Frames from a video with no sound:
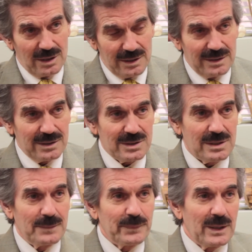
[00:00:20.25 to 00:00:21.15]
of the
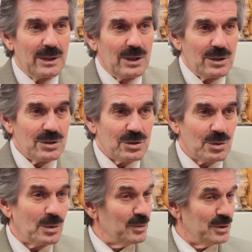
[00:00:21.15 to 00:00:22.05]
lungs.
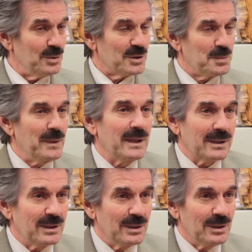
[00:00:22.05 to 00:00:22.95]
So what would you
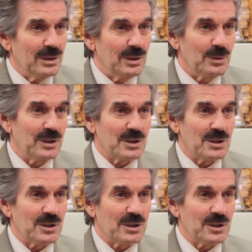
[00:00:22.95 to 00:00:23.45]
expect? You would